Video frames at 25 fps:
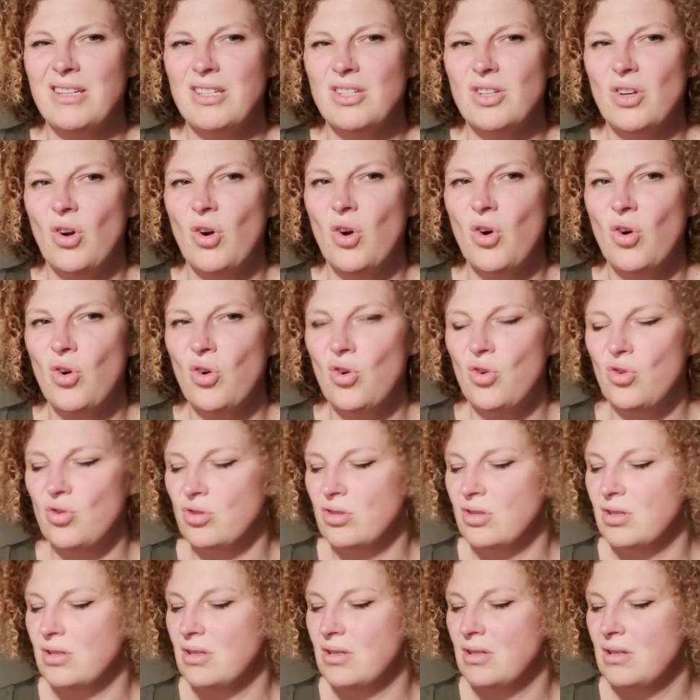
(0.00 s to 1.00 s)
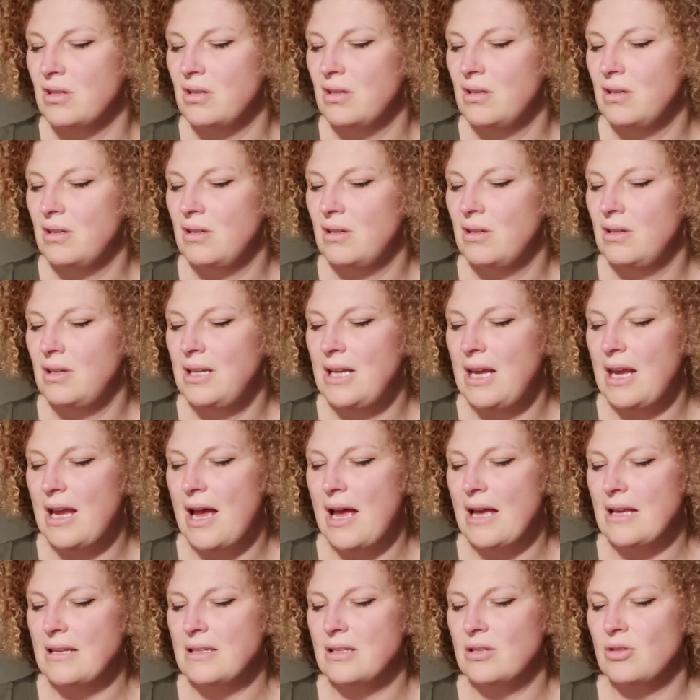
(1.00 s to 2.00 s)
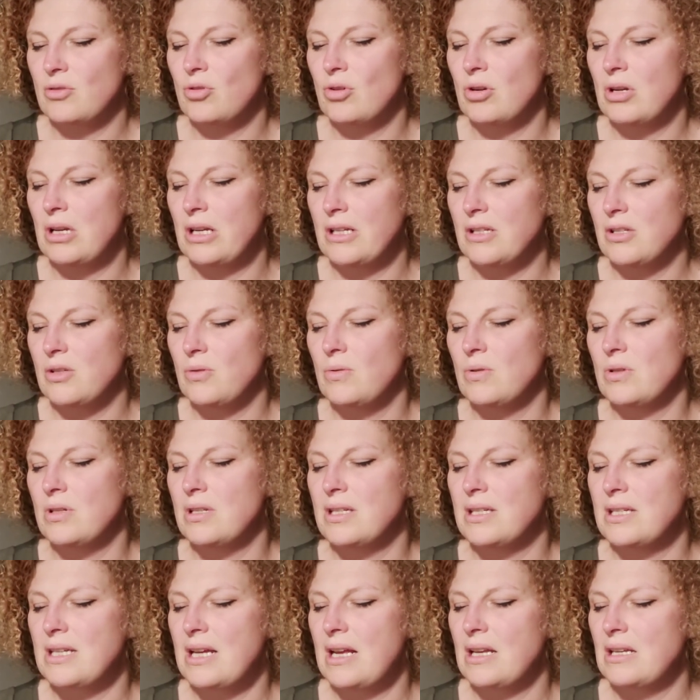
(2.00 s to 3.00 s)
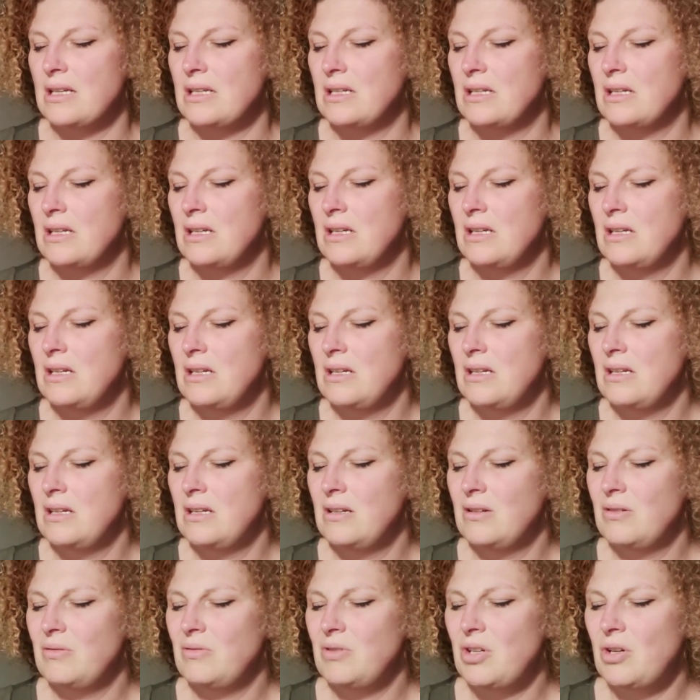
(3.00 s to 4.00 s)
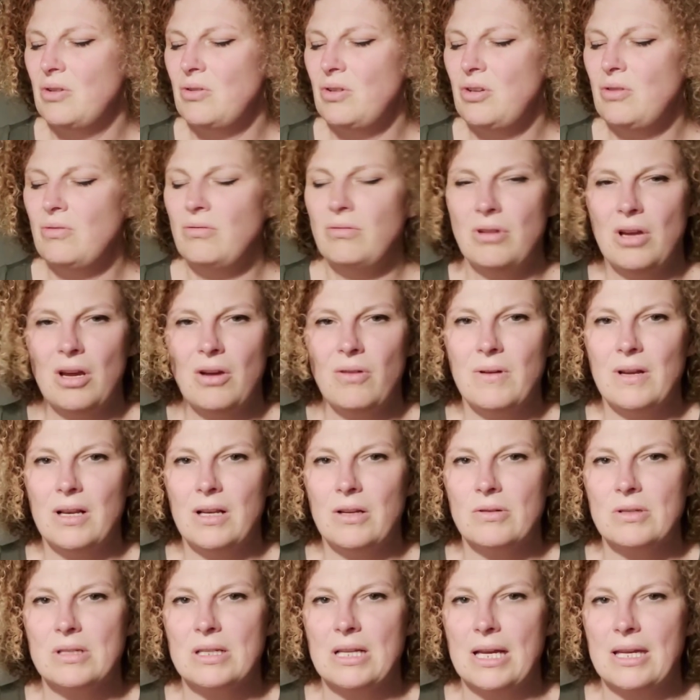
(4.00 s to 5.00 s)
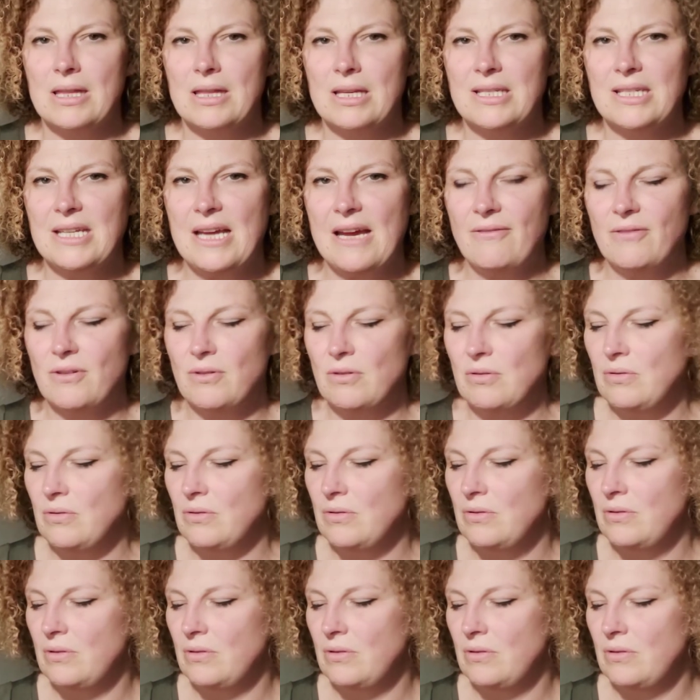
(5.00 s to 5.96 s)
into horns?" he asked, struggling to understand. "Don't you know it looks like the devil?"